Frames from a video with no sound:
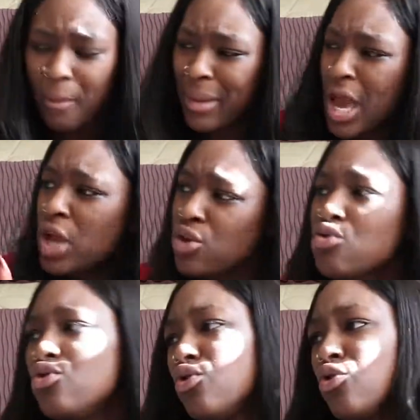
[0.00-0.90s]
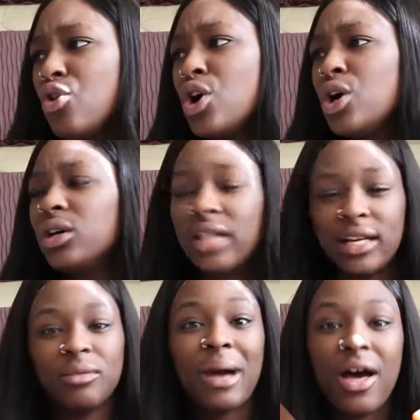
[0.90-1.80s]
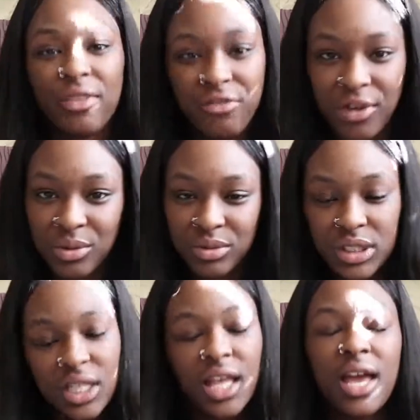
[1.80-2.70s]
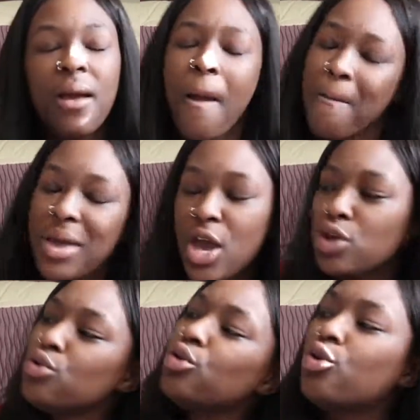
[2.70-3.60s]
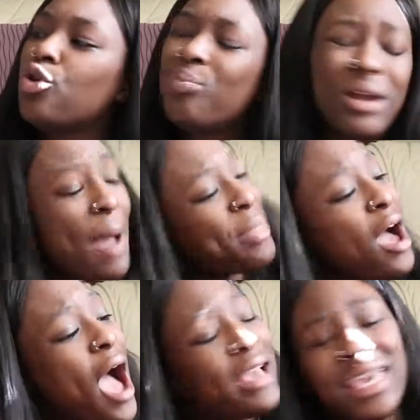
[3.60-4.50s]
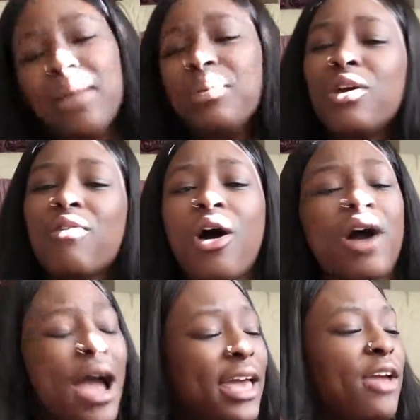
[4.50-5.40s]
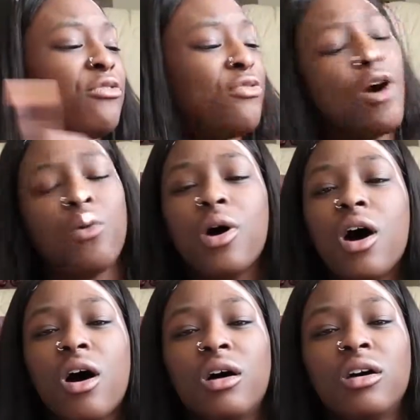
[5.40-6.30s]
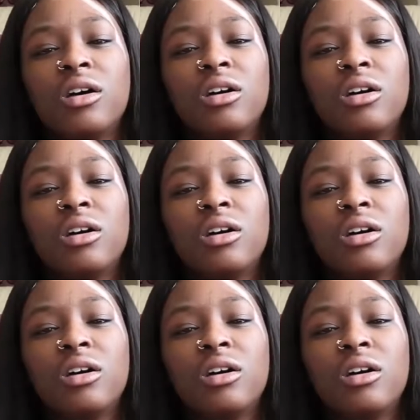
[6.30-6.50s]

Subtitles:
me and you cool, like my other friend was in there, me and you cool, but I'm not, I can't be around her, I can't fuck with her.